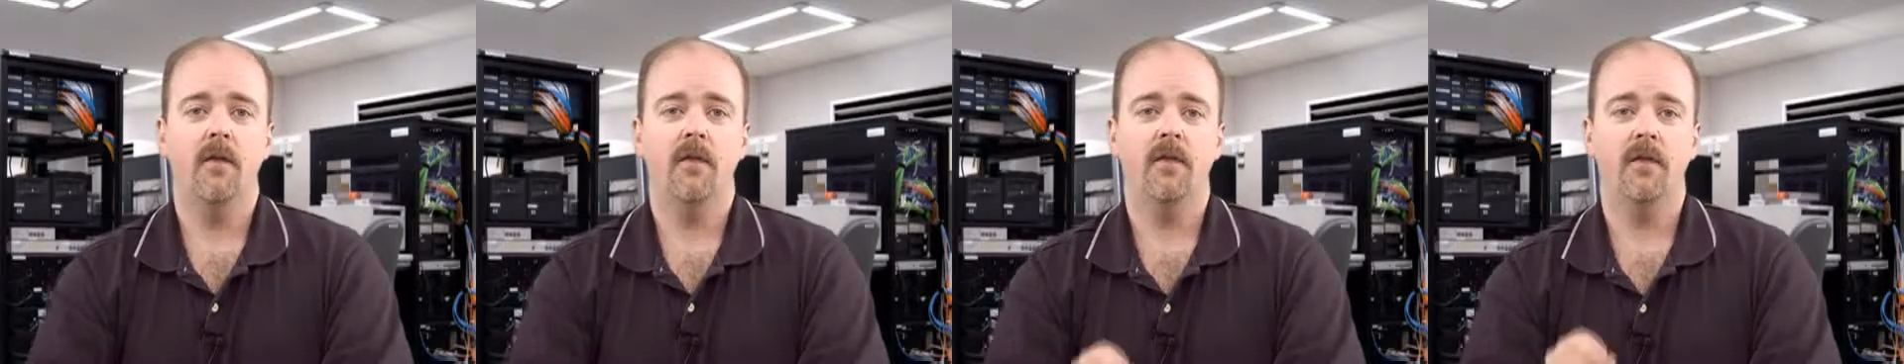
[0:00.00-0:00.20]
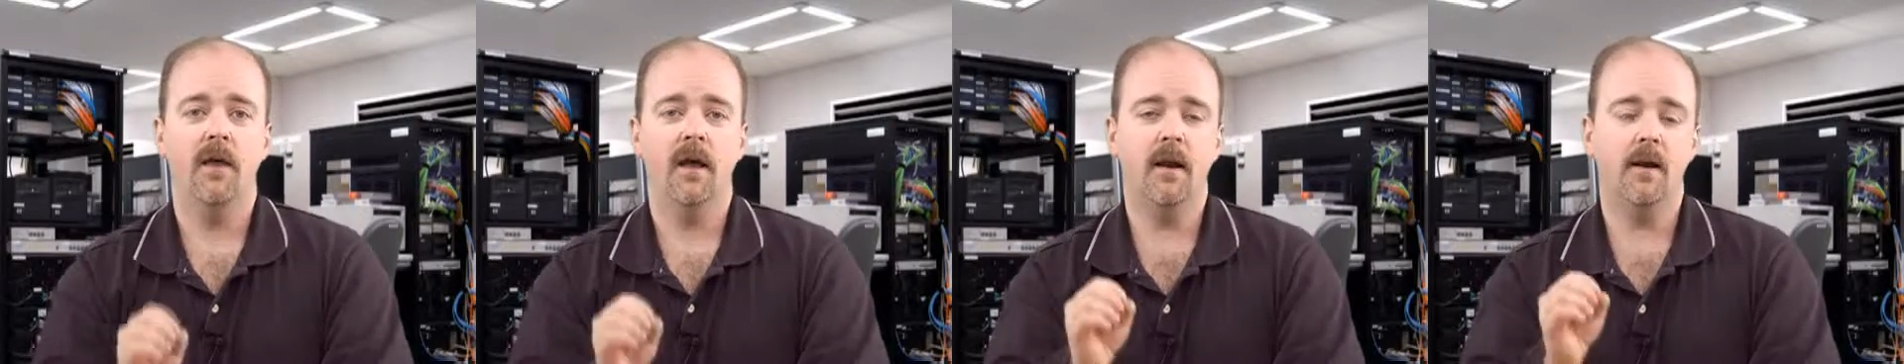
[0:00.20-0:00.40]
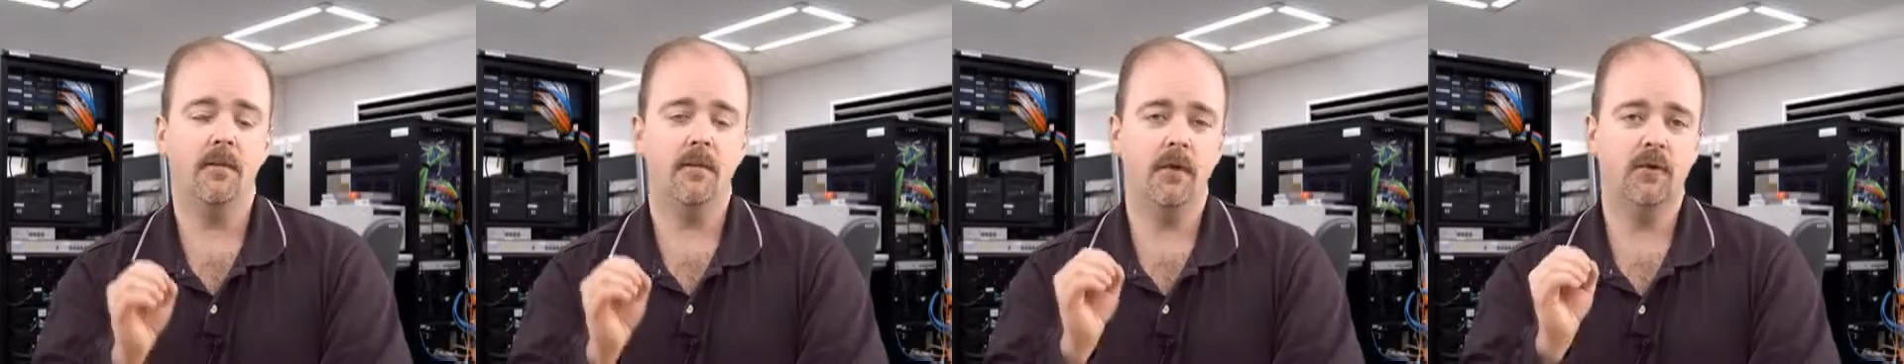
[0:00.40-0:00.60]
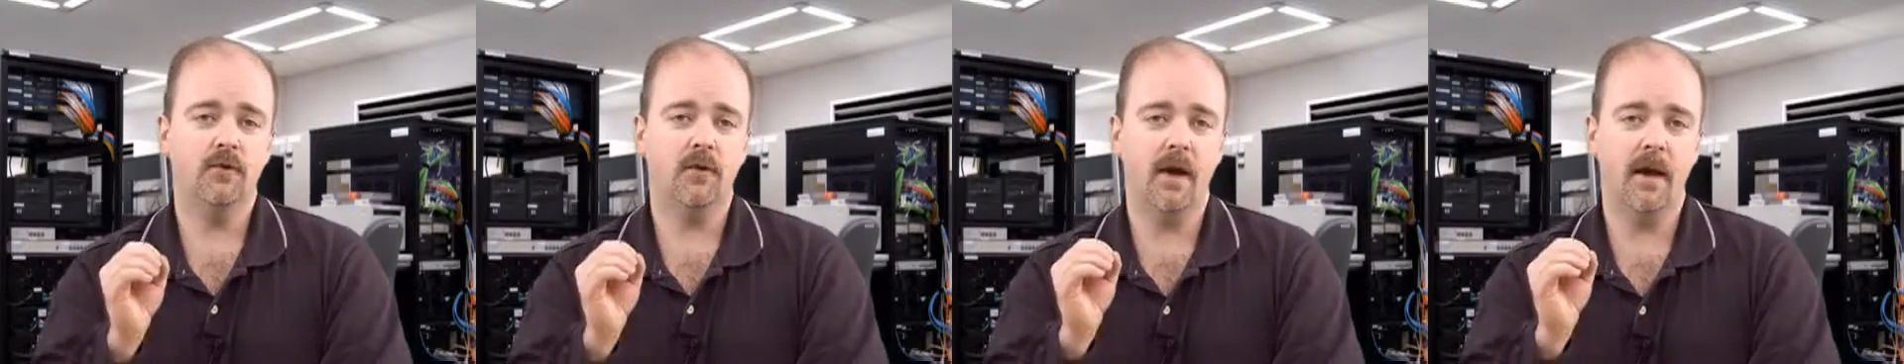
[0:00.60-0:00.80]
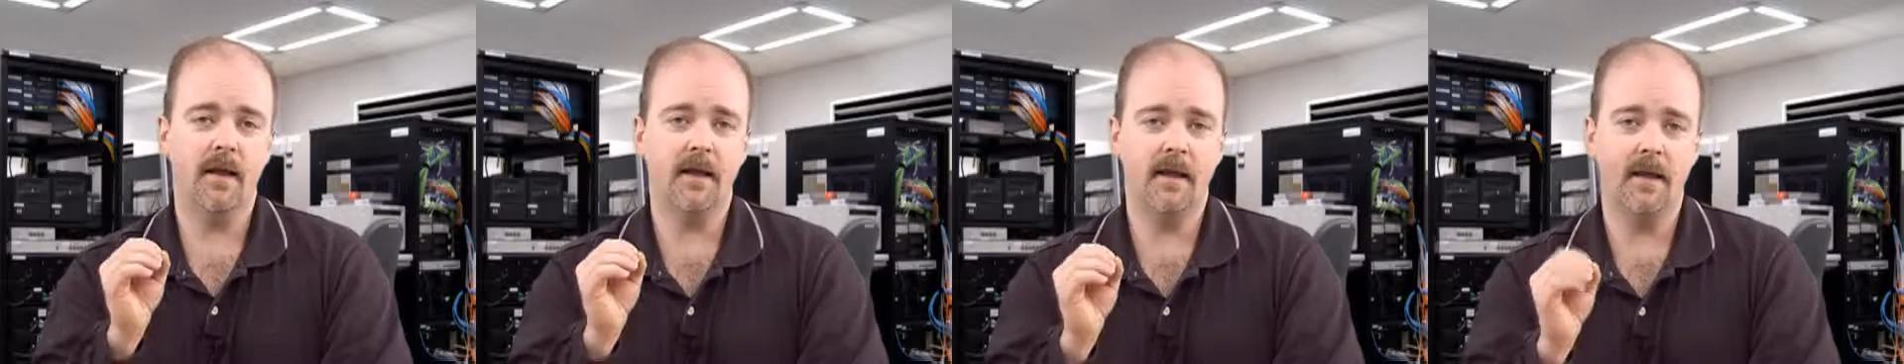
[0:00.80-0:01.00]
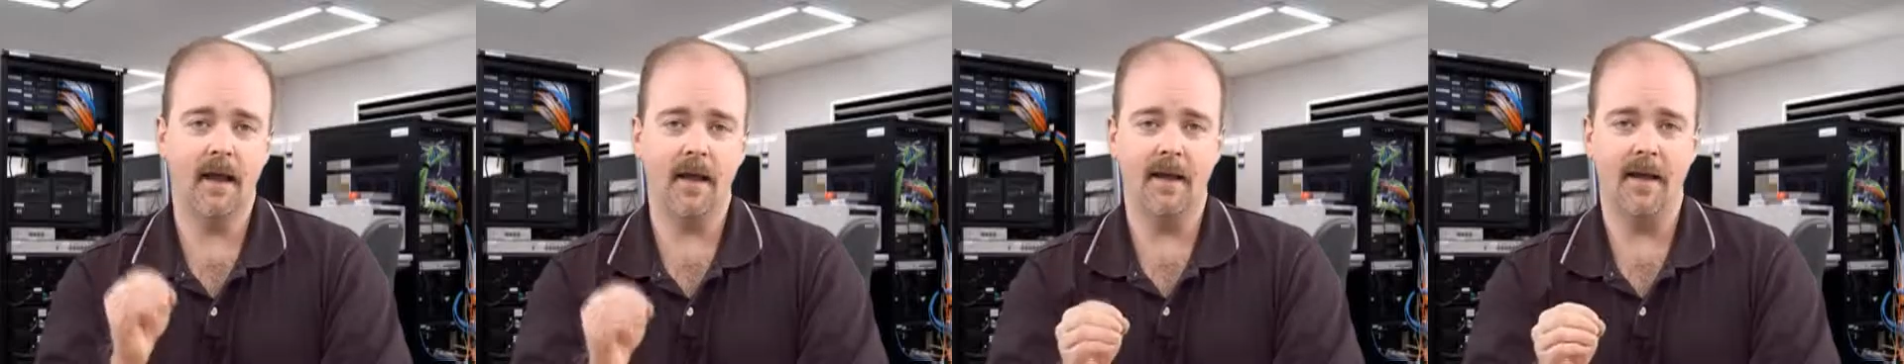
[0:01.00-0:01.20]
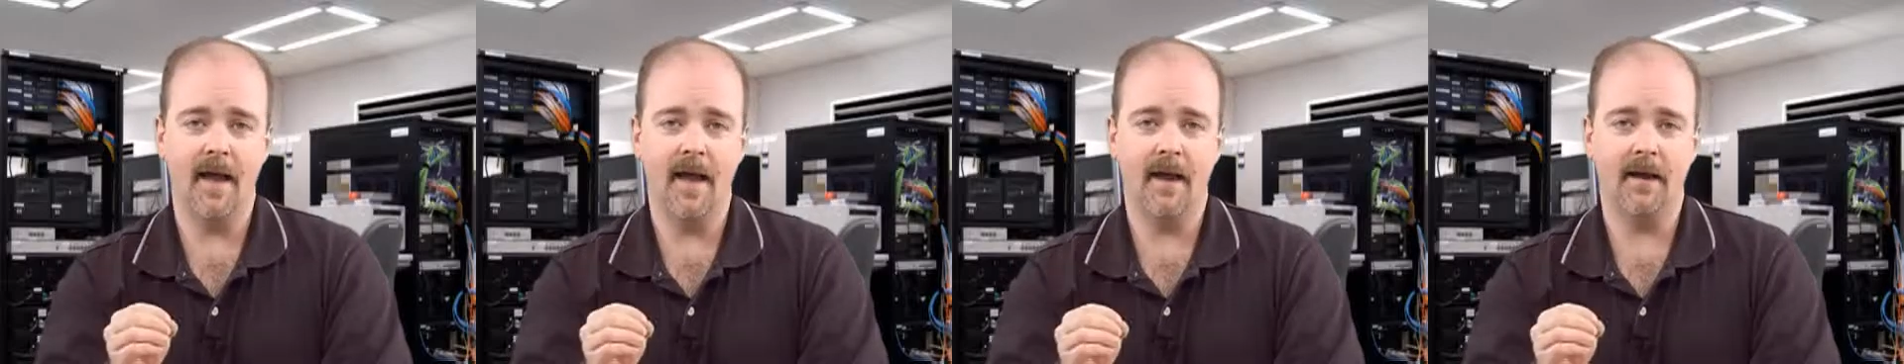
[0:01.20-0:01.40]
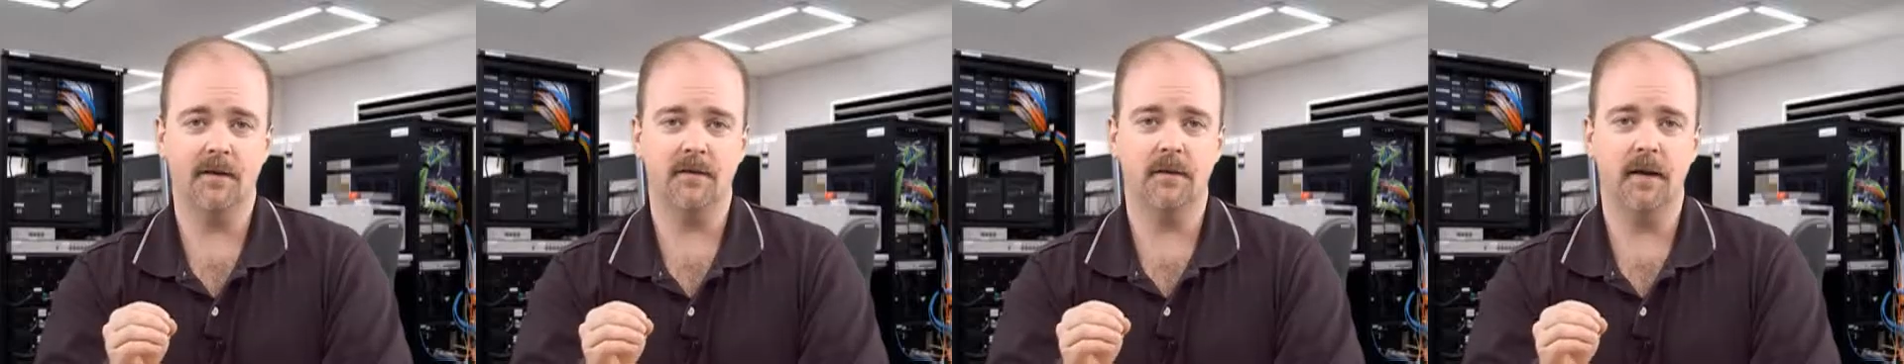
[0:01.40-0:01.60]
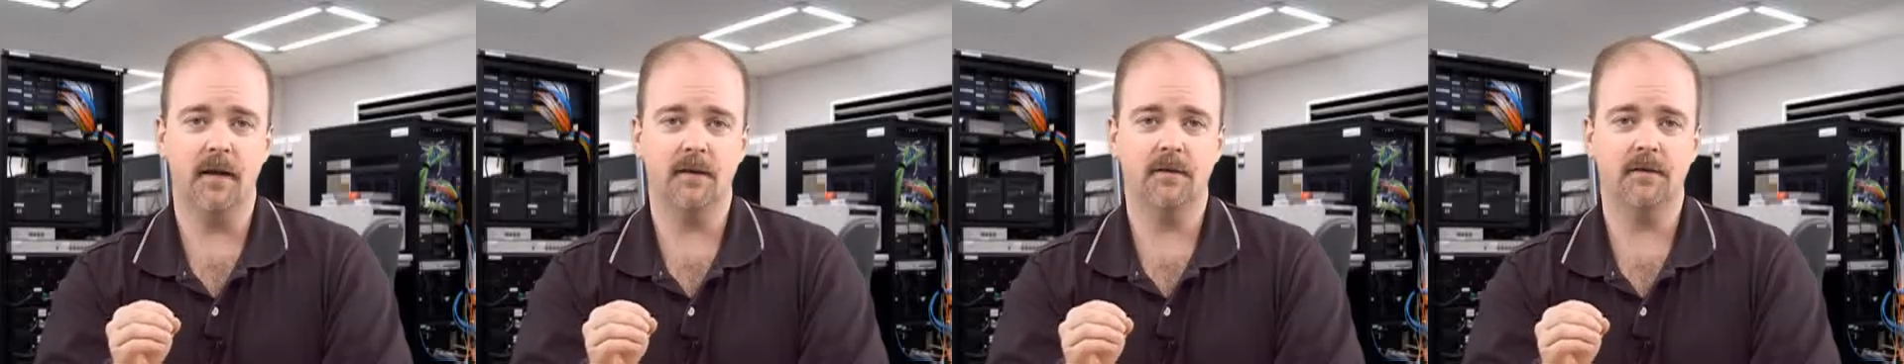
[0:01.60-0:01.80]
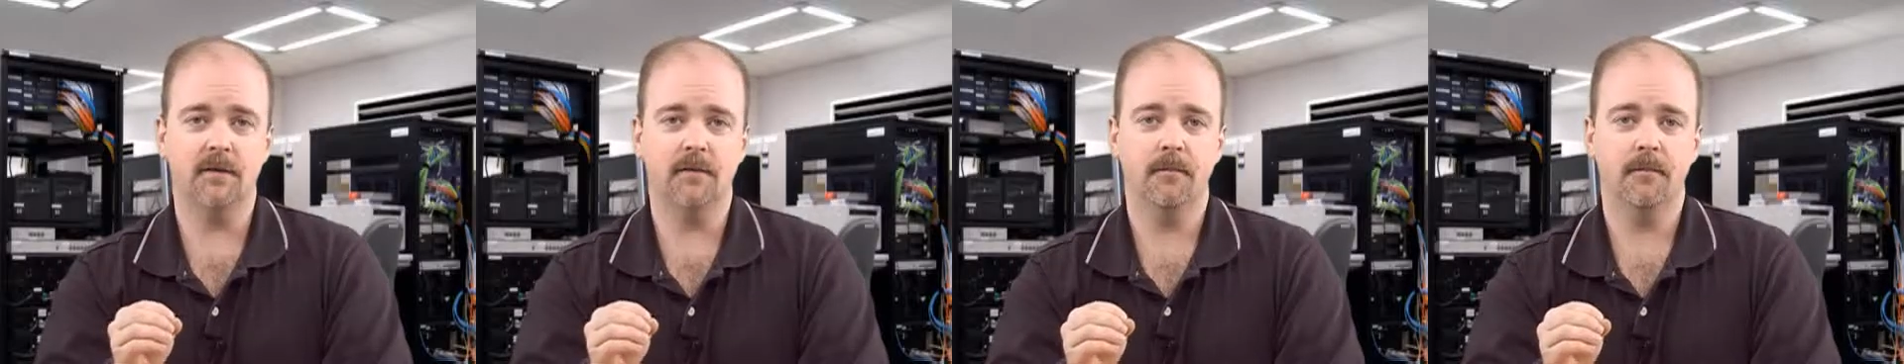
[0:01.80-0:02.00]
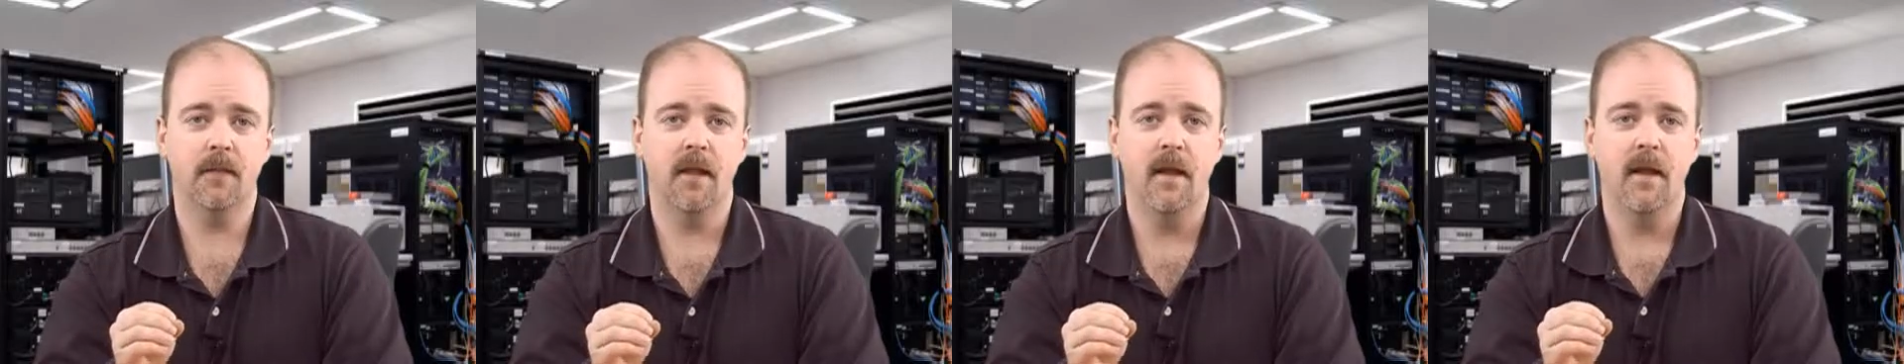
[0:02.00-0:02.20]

Then I'm going to try to gain access.